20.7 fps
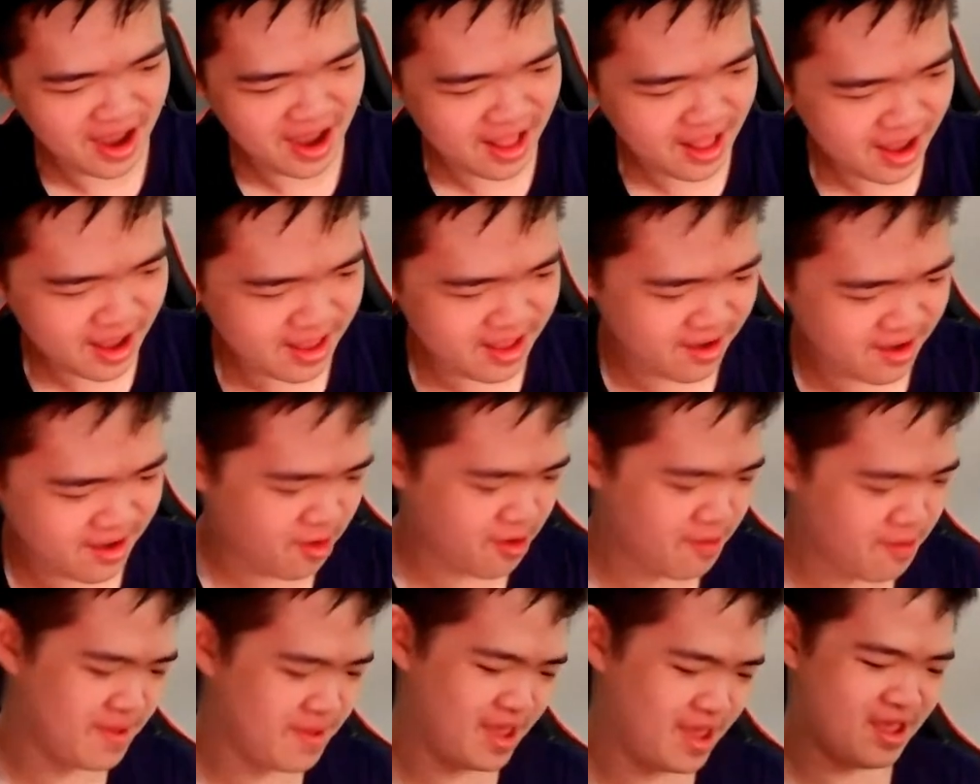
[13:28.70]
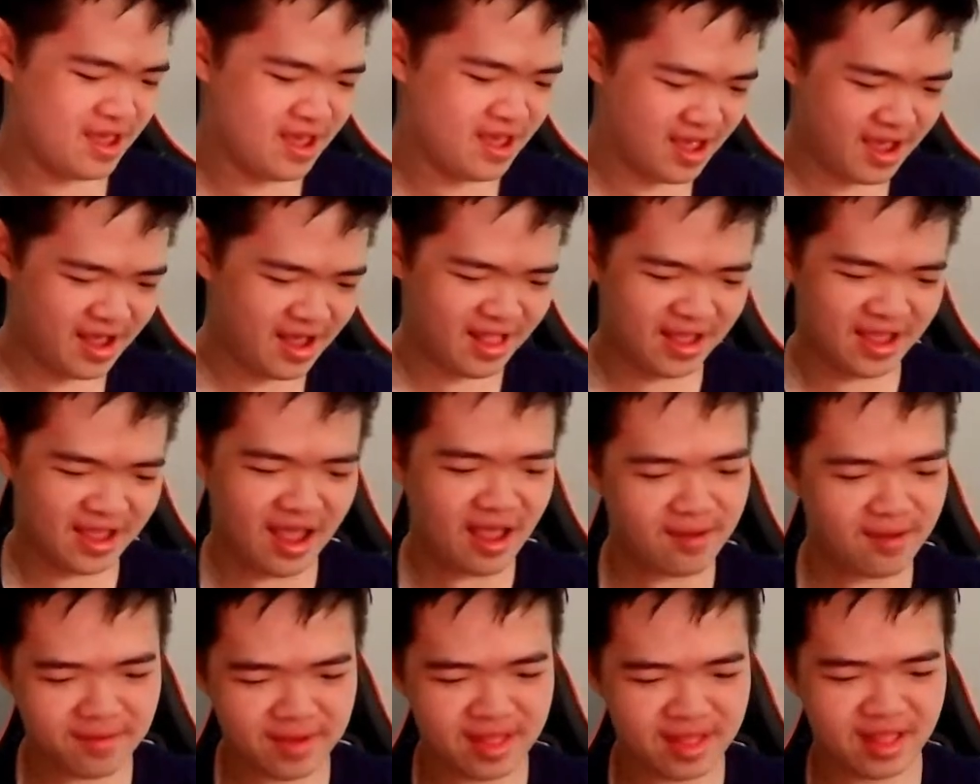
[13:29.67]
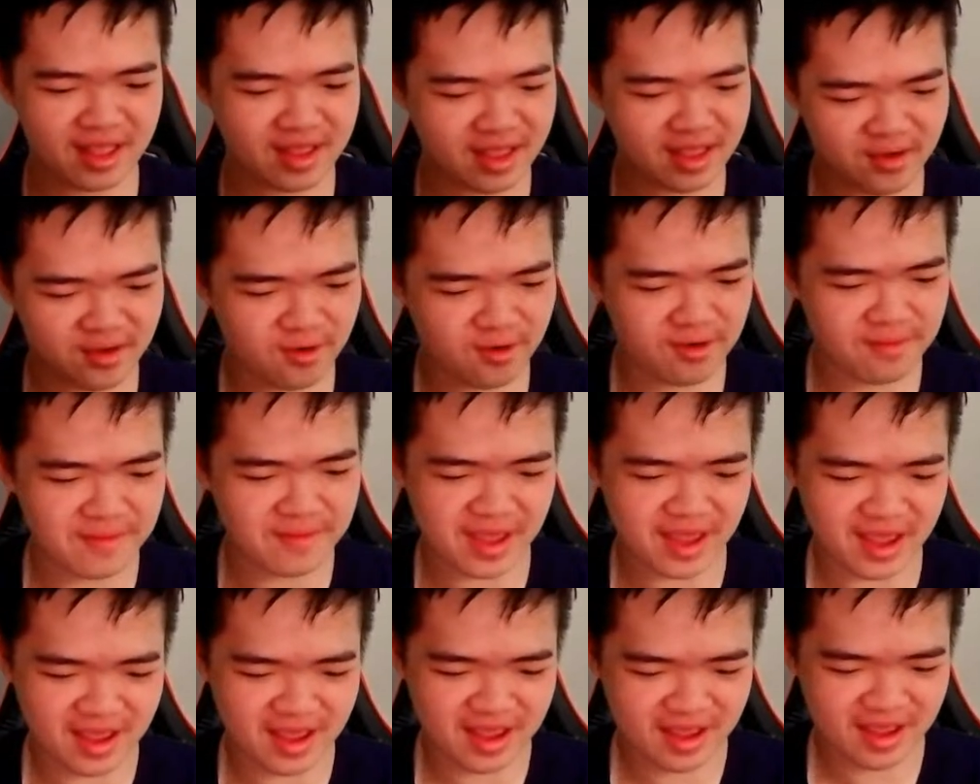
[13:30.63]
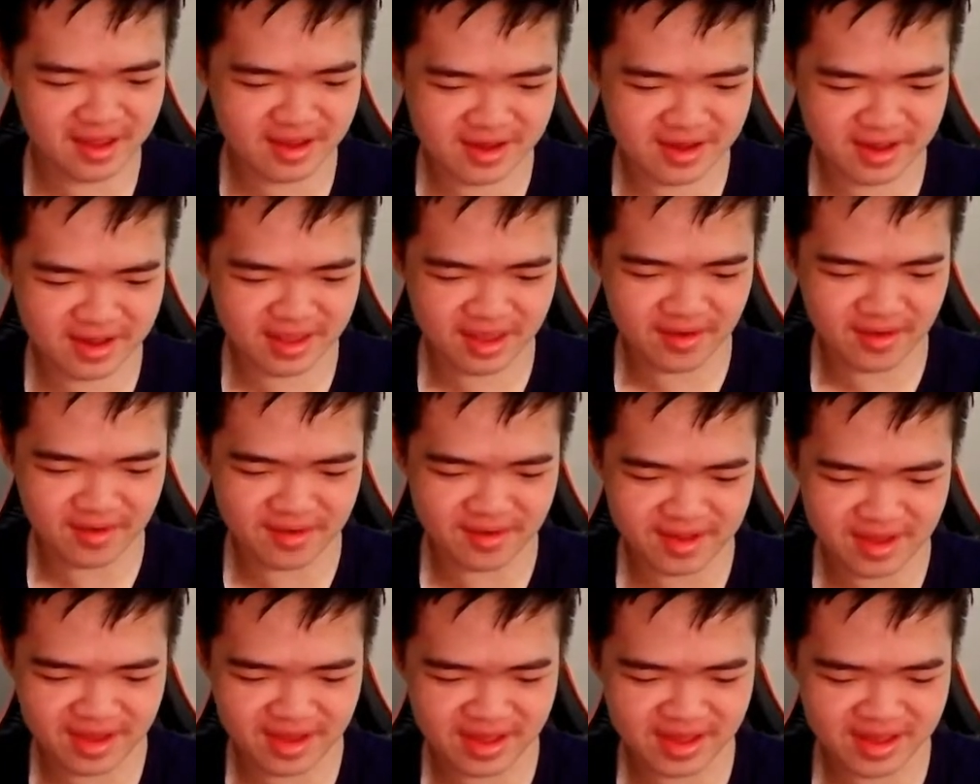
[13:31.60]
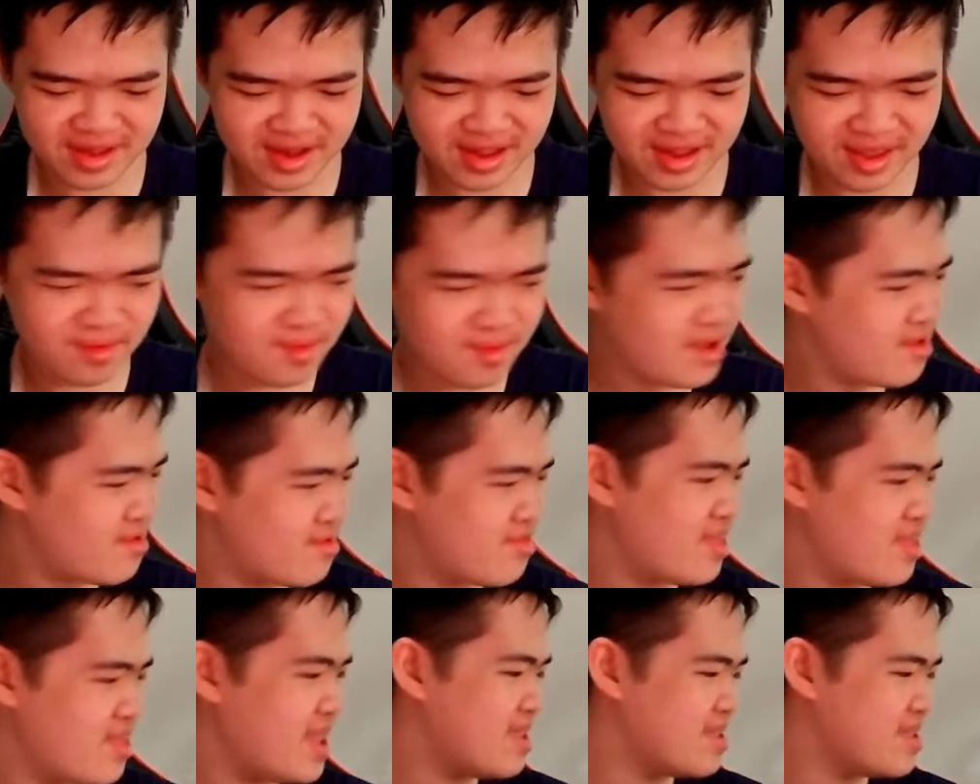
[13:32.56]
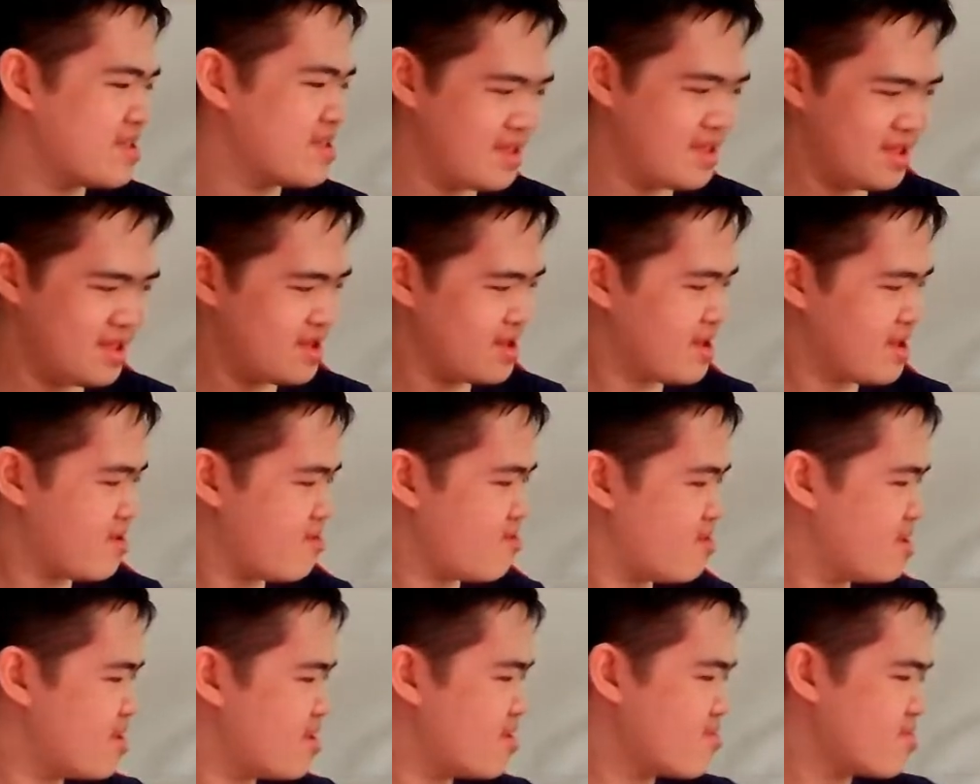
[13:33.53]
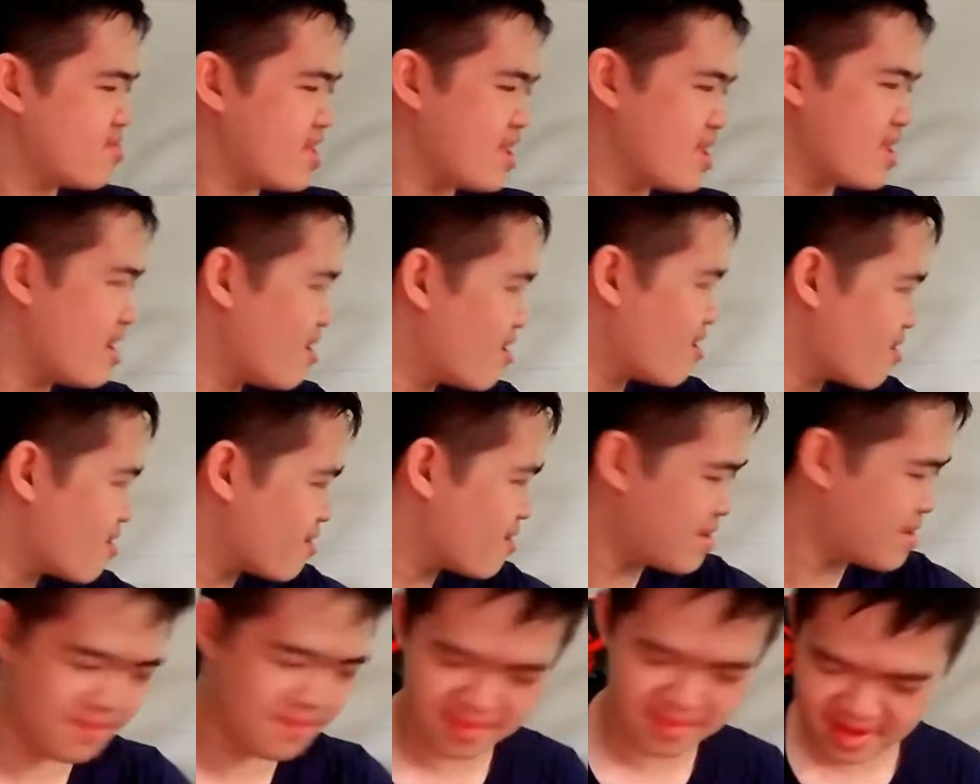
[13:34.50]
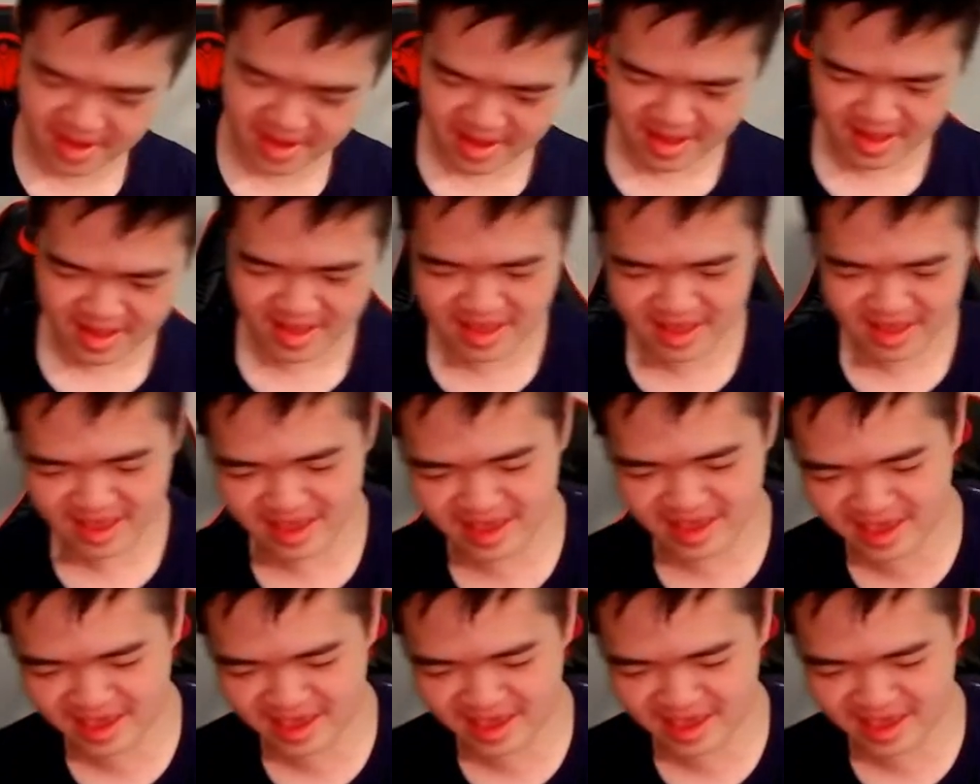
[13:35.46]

I like the Corby. I, I really like the Corby. He's cute. He's a cute little thing. Cute little thing. I don't know.